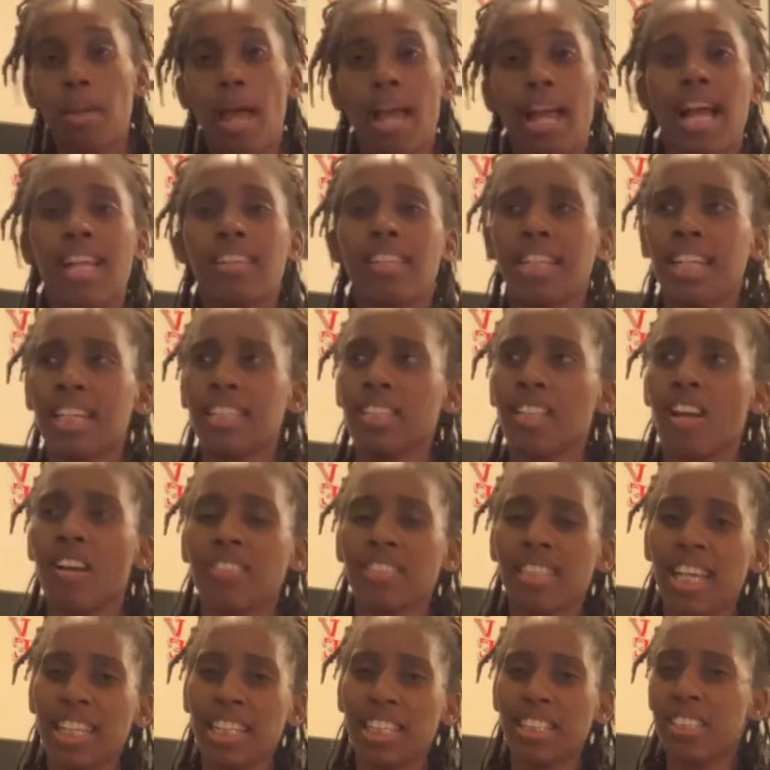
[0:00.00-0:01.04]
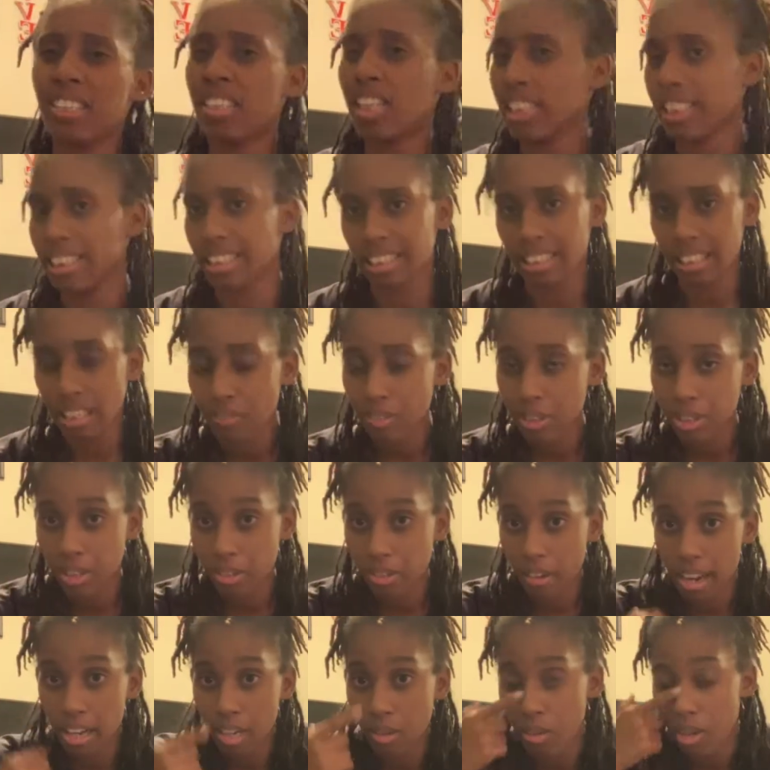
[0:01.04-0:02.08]
Like, I think I started singing this song in seventh
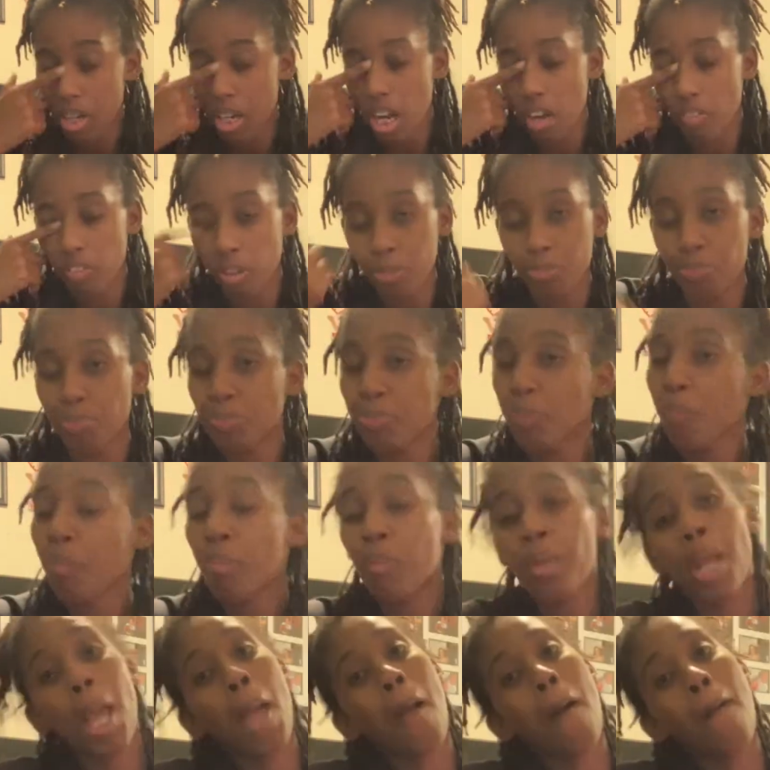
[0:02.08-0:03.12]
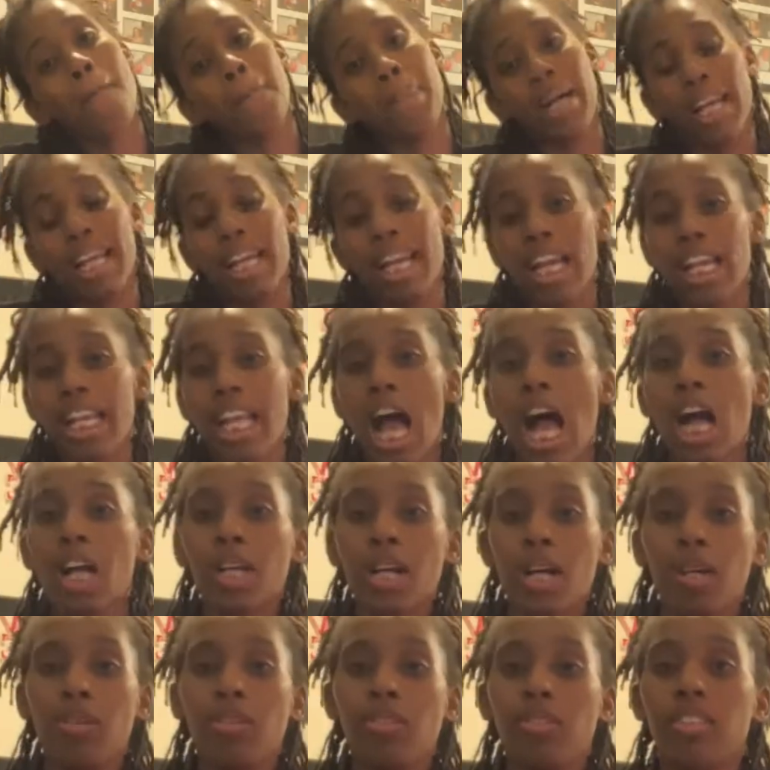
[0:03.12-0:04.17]
grade or whatever. But here y'all
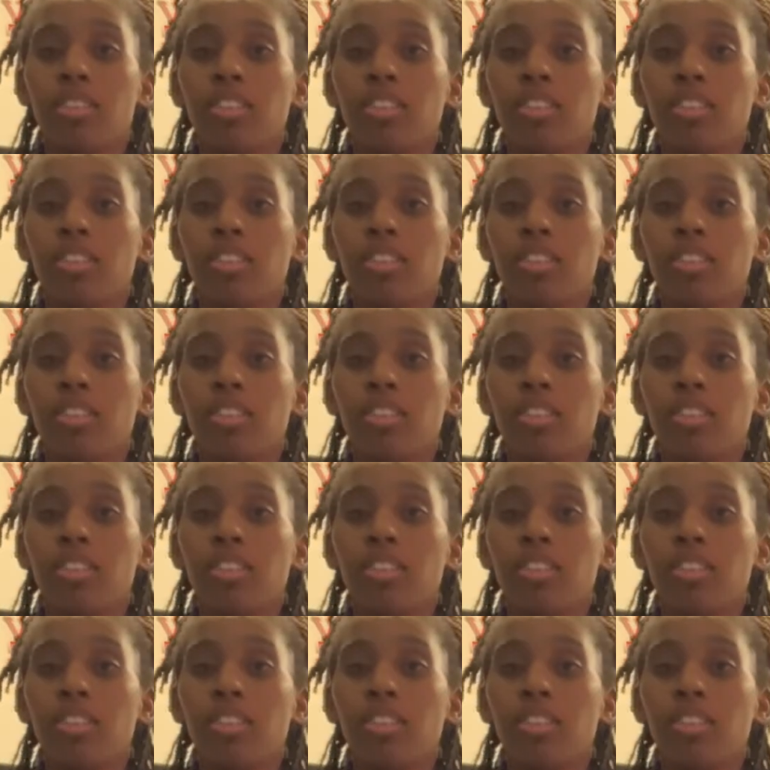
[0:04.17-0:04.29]
go.